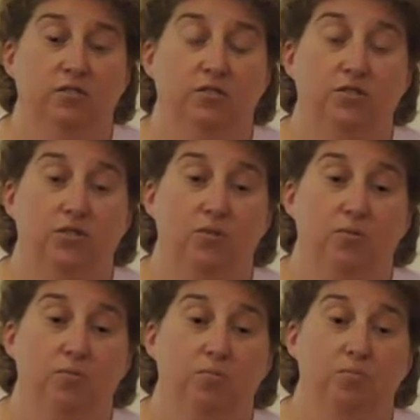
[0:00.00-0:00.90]

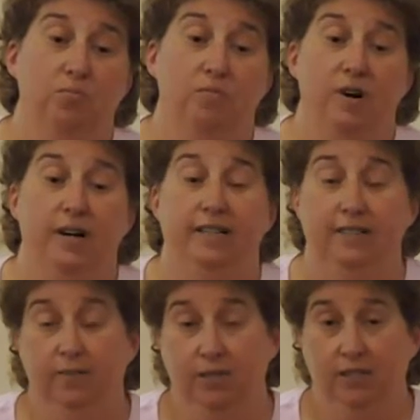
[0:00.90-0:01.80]
So I
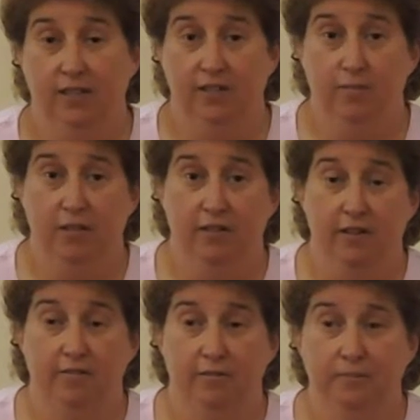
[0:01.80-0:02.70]
attempted to end my
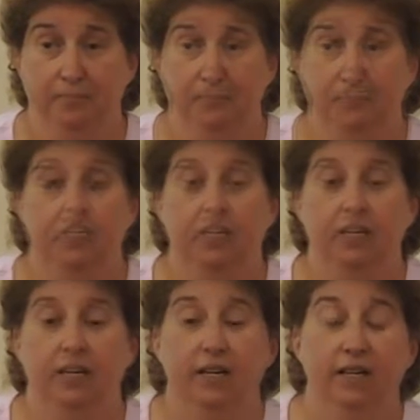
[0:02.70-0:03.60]
life.
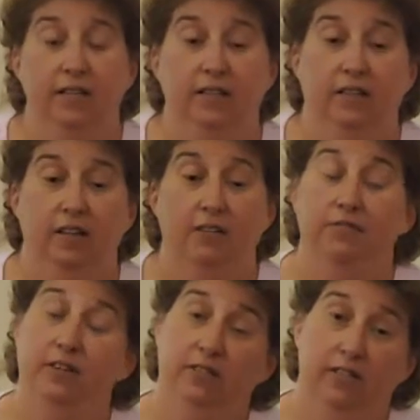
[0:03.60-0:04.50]
And I
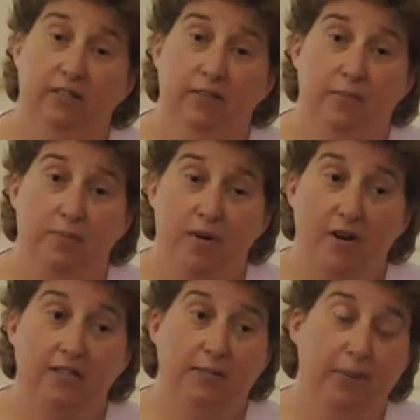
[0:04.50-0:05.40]
found out that my
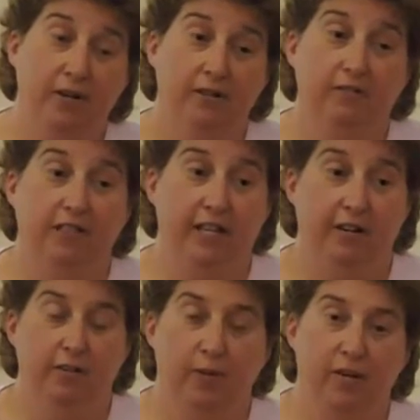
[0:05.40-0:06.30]
boss apparently
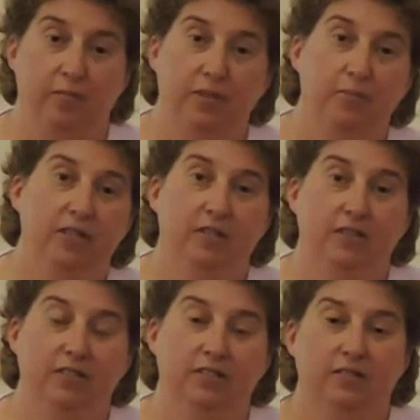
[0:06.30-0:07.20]
cared about me
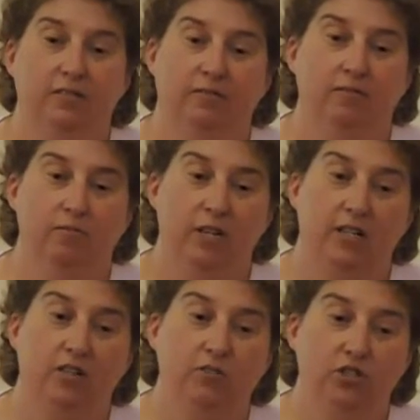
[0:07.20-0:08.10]
because when I
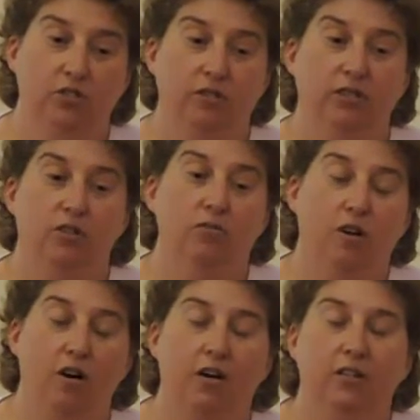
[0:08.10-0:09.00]
no-showed and
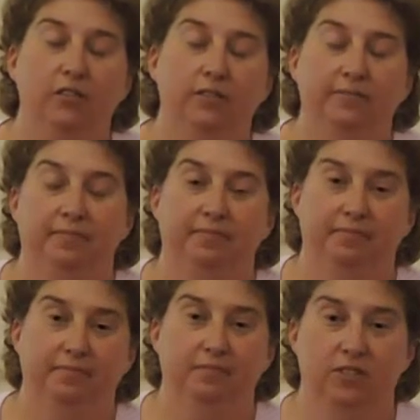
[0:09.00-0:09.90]
no-called,
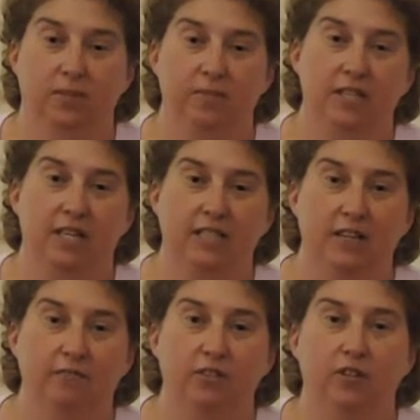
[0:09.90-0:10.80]
something I'd
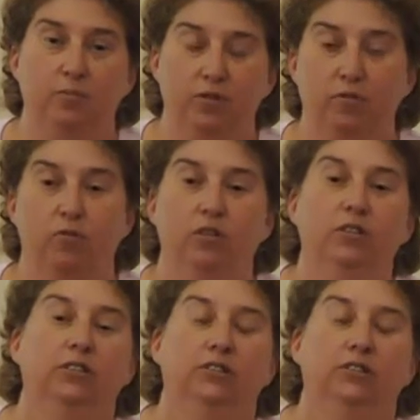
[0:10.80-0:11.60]
never done before,